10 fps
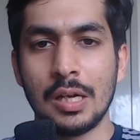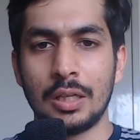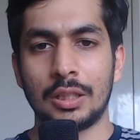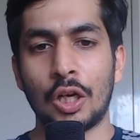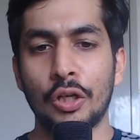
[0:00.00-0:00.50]

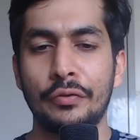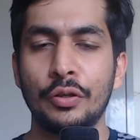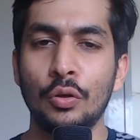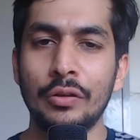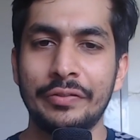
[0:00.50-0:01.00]
Now, if
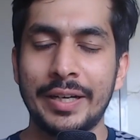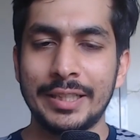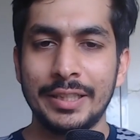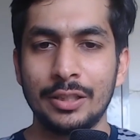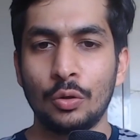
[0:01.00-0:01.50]
you don't
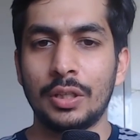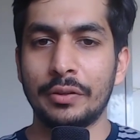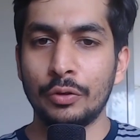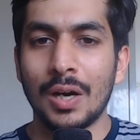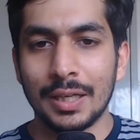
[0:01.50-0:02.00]
find any good
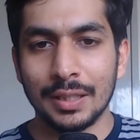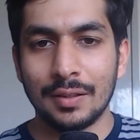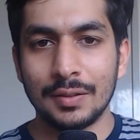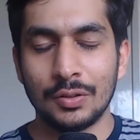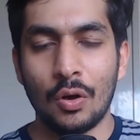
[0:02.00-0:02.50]
review articles